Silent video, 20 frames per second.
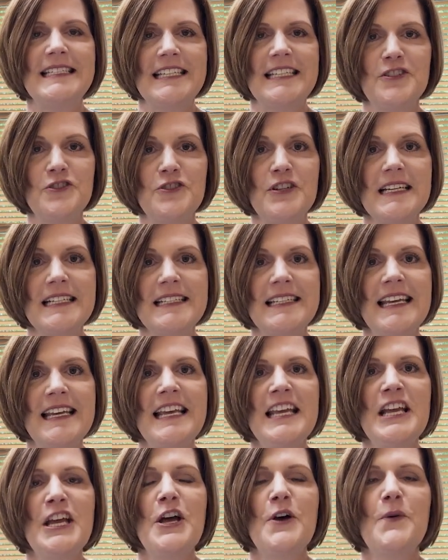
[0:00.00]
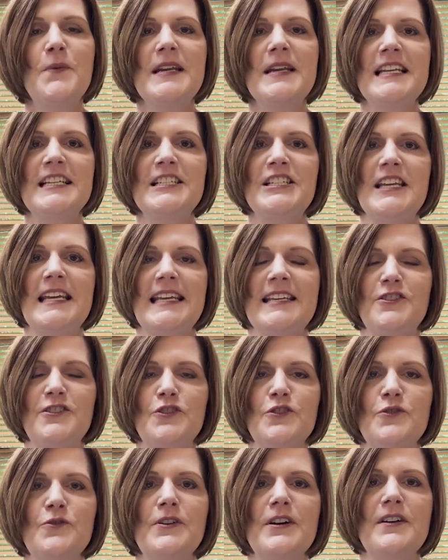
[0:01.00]
district, we need to
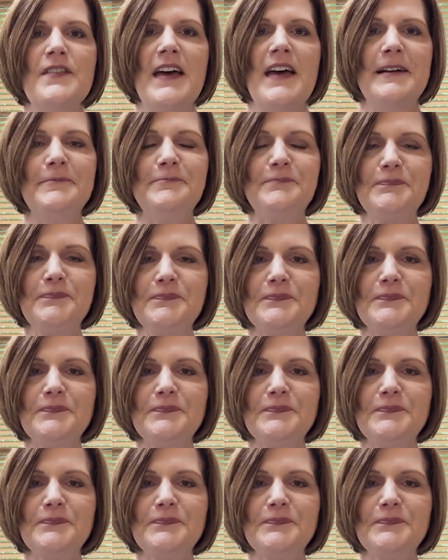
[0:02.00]
ensure that